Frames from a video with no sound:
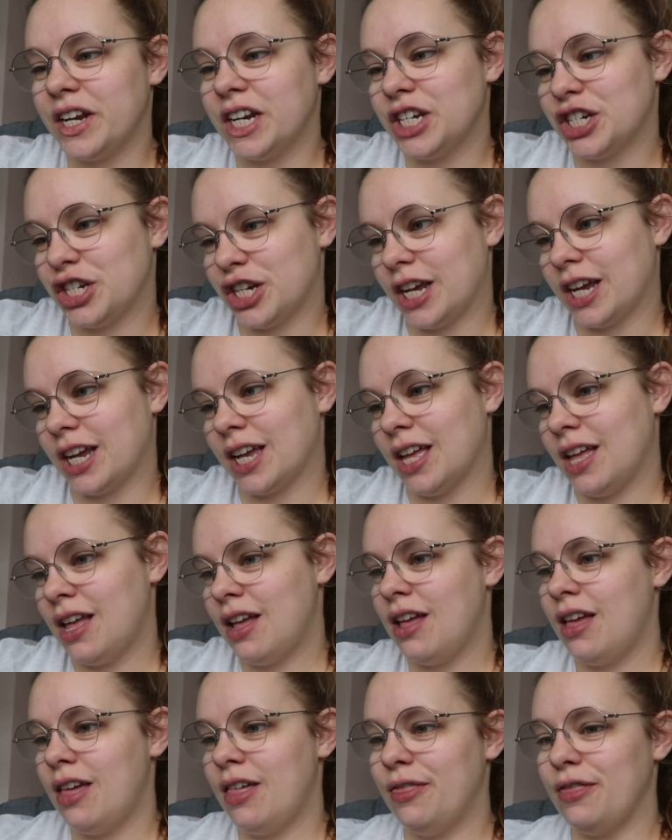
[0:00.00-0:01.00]
finishing
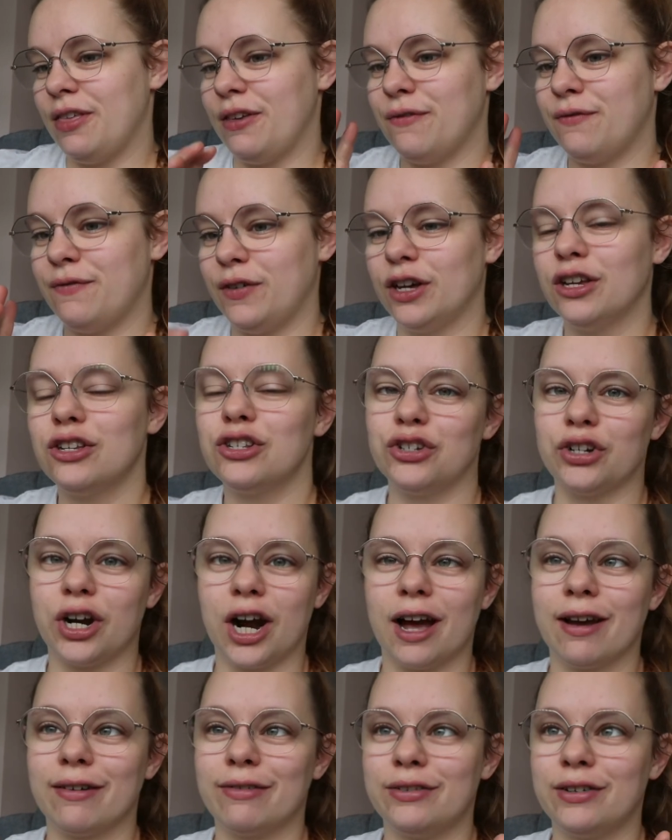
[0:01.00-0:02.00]
the first
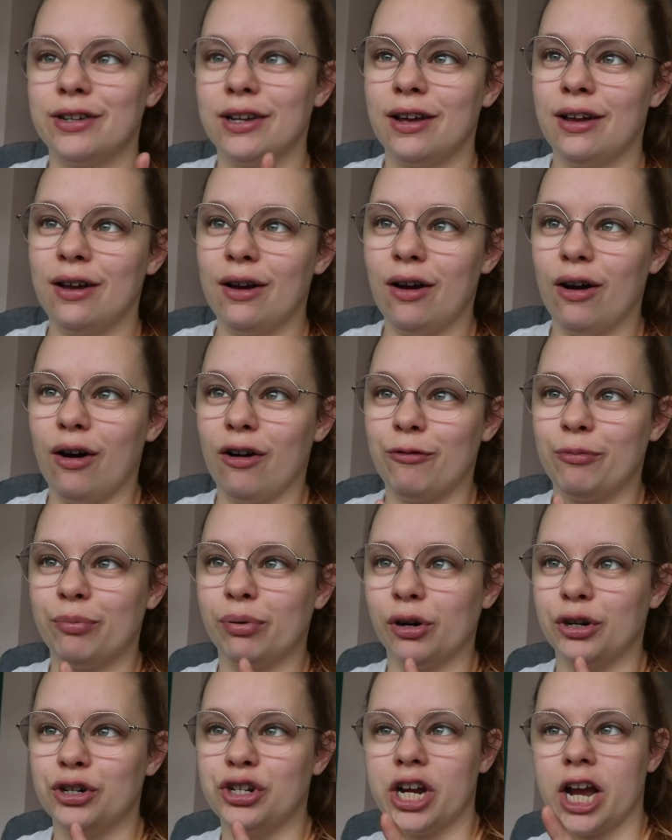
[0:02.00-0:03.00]
draft of
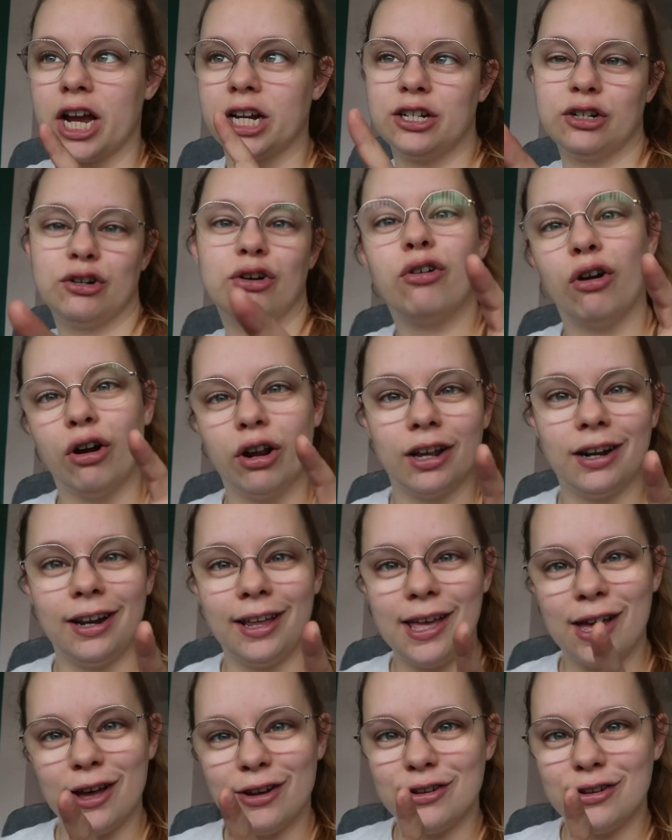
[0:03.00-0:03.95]
Project Chronically